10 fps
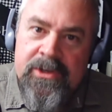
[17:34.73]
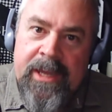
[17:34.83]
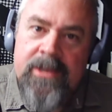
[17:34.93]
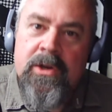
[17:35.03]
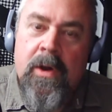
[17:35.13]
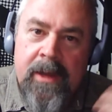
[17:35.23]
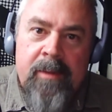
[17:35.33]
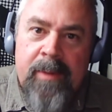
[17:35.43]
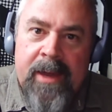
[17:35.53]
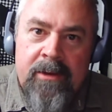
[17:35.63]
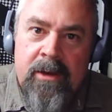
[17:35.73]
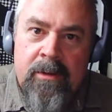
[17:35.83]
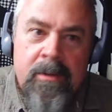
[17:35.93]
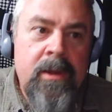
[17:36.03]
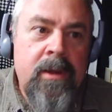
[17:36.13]
talking about,
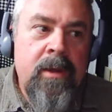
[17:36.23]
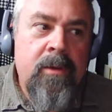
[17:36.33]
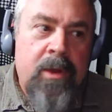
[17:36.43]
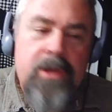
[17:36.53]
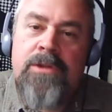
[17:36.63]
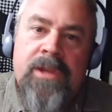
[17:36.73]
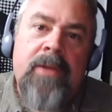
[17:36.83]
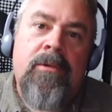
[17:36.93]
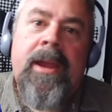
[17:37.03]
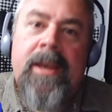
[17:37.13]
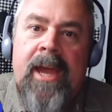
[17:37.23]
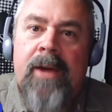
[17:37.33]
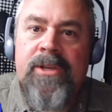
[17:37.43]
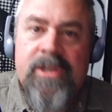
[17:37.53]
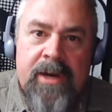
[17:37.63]
what you think right
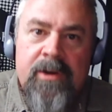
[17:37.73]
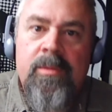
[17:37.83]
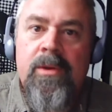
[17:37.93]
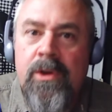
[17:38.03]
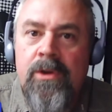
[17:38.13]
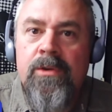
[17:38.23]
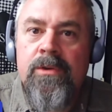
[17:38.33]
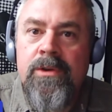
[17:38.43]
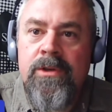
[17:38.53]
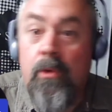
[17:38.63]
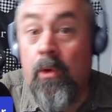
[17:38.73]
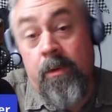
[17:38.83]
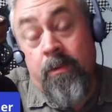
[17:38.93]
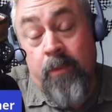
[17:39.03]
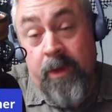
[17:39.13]
now is terrible news
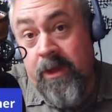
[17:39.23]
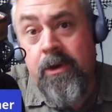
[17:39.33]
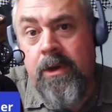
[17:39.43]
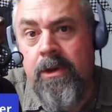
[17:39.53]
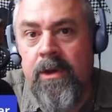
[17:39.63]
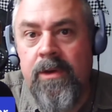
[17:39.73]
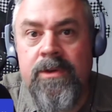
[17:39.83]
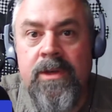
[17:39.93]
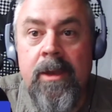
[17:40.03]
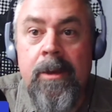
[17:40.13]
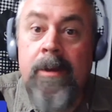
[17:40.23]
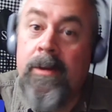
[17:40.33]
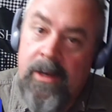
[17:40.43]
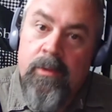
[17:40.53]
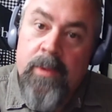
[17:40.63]
or really good news,
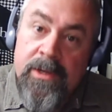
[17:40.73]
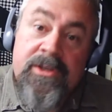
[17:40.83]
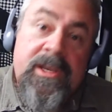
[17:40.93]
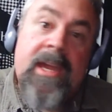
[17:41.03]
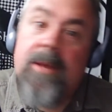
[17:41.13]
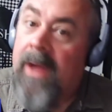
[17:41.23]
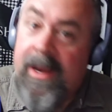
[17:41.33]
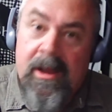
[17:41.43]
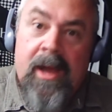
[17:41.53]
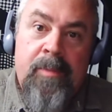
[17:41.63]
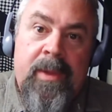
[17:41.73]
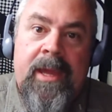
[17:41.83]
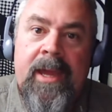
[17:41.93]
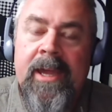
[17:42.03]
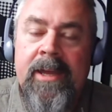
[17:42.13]
we'll see. It might not
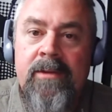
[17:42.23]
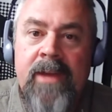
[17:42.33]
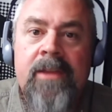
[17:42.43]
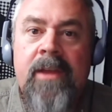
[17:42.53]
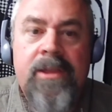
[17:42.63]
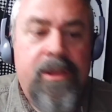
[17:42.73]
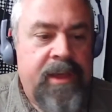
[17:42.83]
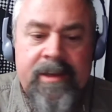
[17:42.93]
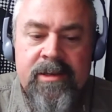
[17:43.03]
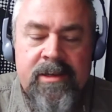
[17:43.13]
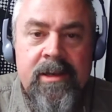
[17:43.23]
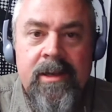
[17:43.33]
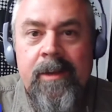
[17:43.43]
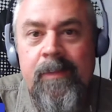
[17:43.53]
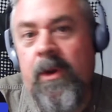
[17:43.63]
be. And yeah, like the things,
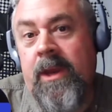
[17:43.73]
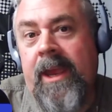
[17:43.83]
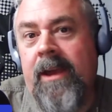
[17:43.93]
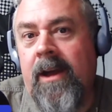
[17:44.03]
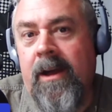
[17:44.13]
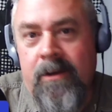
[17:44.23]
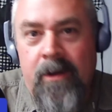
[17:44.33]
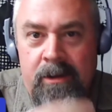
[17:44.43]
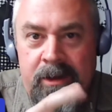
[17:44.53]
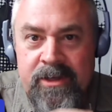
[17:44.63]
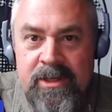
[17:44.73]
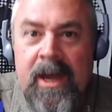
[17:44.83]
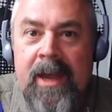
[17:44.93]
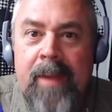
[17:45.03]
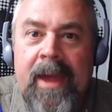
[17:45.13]
what did Hancock call it, is
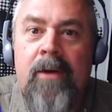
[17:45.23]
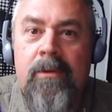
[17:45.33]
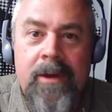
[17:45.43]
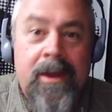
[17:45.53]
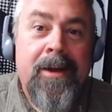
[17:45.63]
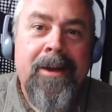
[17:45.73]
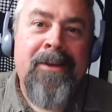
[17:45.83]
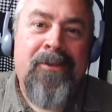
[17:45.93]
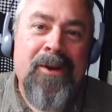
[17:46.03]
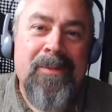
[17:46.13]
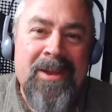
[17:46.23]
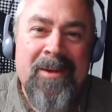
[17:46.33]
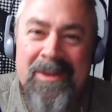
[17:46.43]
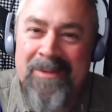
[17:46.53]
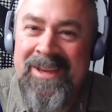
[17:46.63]
time out from
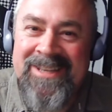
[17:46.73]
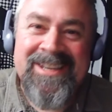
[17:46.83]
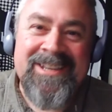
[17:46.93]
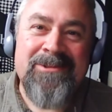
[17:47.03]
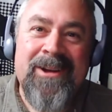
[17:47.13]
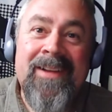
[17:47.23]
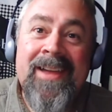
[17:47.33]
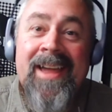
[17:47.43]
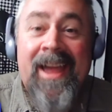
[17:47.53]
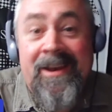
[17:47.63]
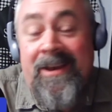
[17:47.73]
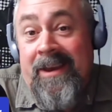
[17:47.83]
WBT as well. And